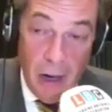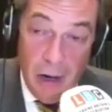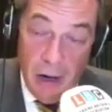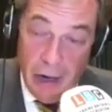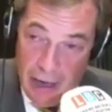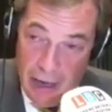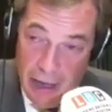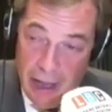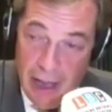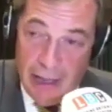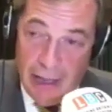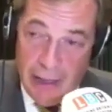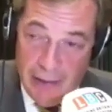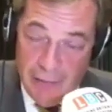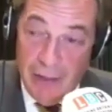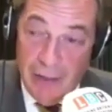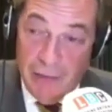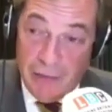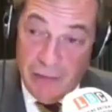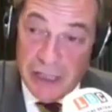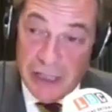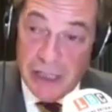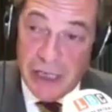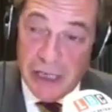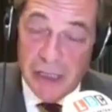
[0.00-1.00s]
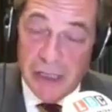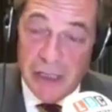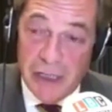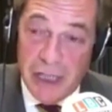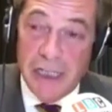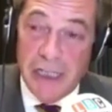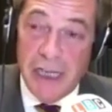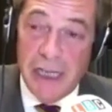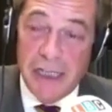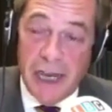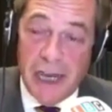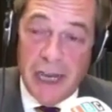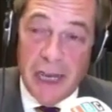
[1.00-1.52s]
This
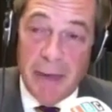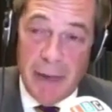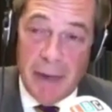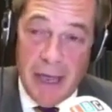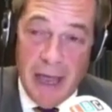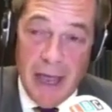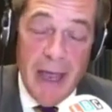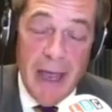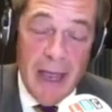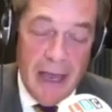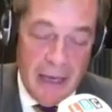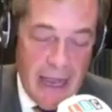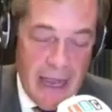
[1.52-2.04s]
is going to be a...